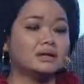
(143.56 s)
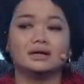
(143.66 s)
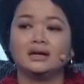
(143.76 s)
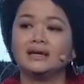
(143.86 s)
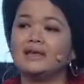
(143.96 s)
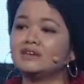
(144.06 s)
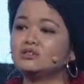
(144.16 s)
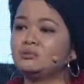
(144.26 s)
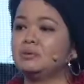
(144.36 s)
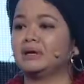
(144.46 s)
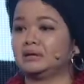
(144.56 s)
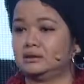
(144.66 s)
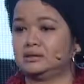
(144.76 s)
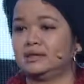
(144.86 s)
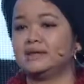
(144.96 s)
It has to be matters.
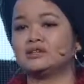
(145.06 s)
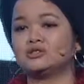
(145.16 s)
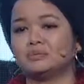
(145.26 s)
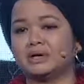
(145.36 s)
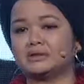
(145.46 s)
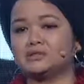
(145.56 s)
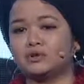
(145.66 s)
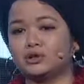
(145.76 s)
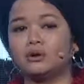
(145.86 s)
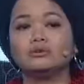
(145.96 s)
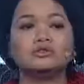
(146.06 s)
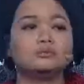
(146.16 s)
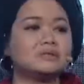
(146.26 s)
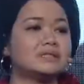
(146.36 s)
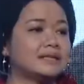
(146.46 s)
It has to matter for the
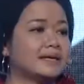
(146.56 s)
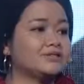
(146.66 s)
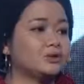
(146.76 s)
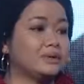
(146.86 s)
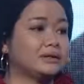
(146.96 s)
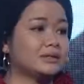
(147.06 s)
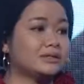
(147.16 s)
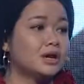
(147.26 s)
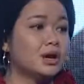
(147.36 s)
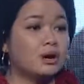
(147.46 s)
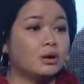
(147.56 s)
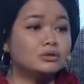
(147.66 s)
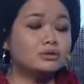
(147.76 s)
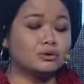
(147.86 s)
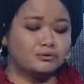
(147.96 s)
consumers. It has to matter
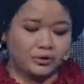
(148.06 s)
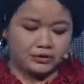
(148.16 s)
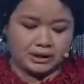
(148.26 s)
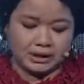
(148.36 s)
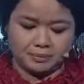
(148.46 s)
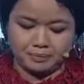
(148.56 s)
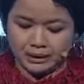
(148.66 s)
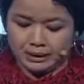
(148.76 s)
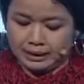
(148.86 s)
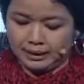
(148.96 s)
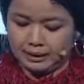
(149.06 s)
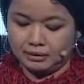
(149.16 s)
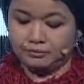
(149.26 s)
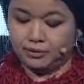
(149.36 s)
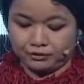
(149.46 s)
also for the
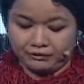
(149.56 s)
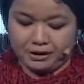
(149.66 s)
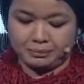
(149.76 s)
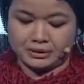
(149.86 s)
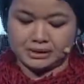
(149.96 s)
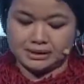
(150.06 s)
farmers.